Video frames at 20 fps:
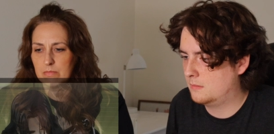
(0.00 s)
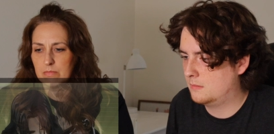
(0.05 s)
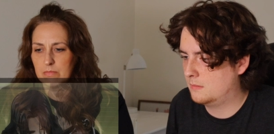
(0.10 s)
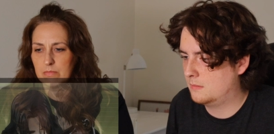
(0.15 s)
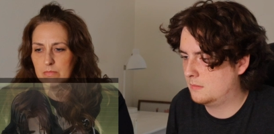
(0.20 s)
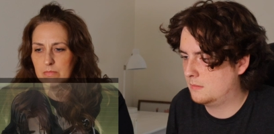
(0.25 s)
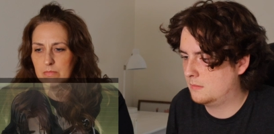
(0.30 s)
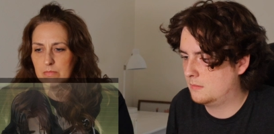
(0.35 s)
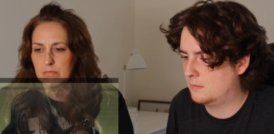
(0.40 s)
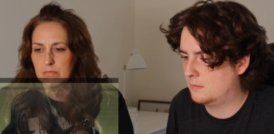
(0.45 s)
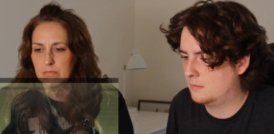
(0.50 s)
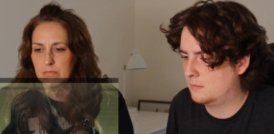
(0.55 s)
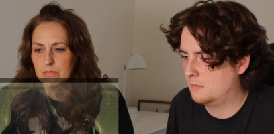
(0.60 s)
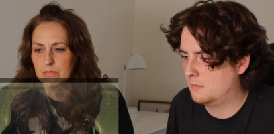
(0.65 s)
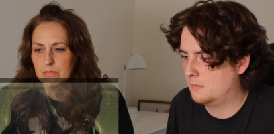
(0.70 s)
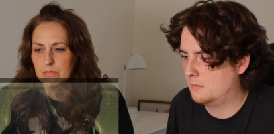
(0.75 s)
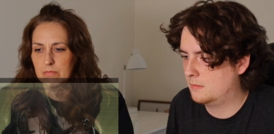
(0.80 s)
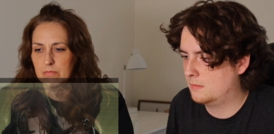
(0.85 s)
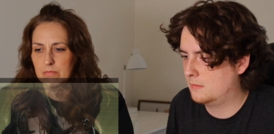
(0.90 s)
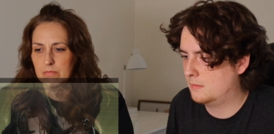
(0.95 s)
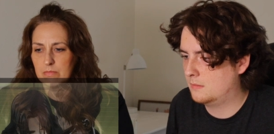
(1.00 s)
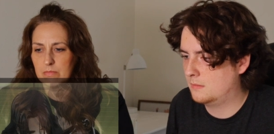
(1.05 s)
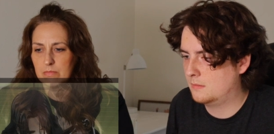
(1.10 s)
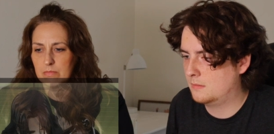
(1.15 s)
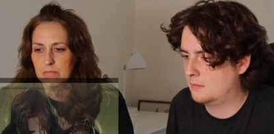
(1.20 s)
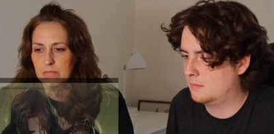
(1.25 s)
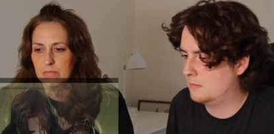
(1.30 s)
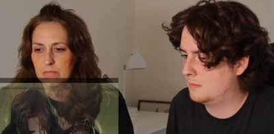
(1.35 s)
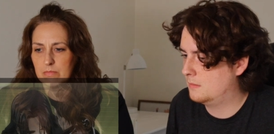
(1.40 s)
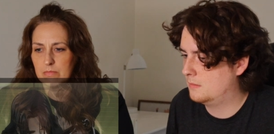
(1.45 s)

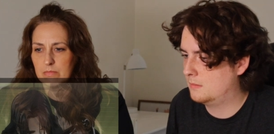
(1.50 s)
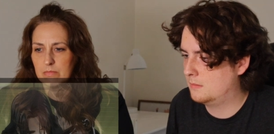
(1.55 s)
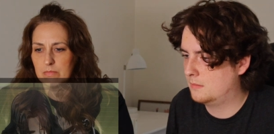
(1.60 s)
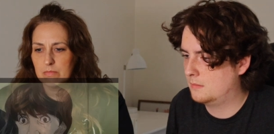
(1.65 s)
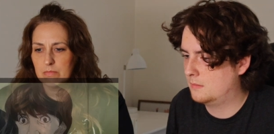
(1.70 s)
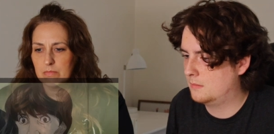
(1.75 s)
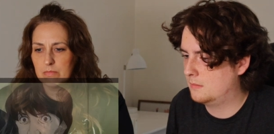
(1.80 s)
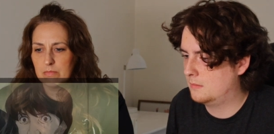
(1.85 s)
No one is speaking in this clip.